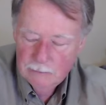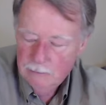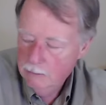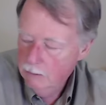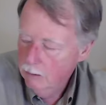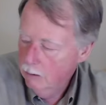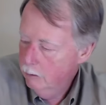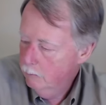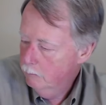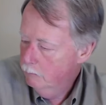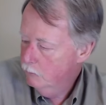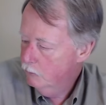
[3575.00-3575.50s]

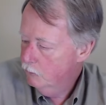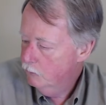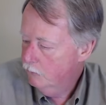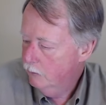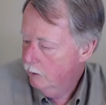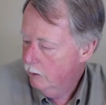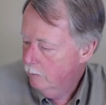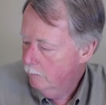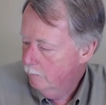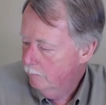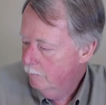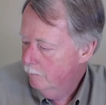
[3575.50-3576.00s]
comes
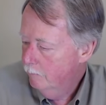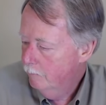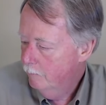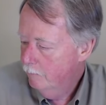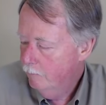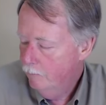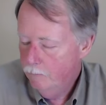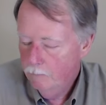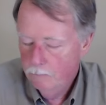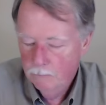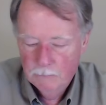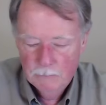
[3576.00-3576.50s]
from
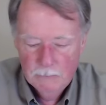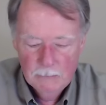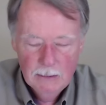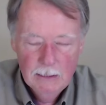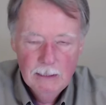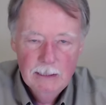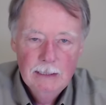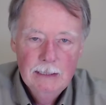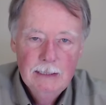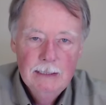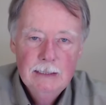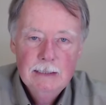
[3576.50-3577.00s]

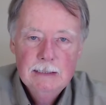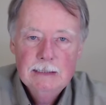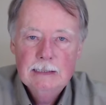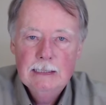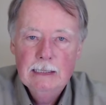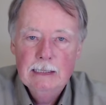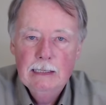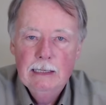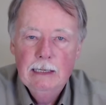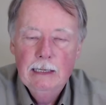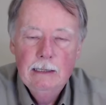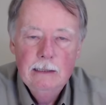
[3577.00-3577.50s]

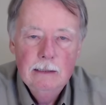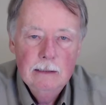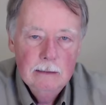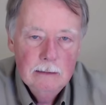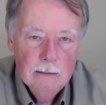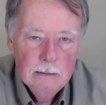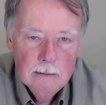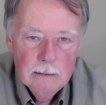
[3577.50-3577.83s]
Singida.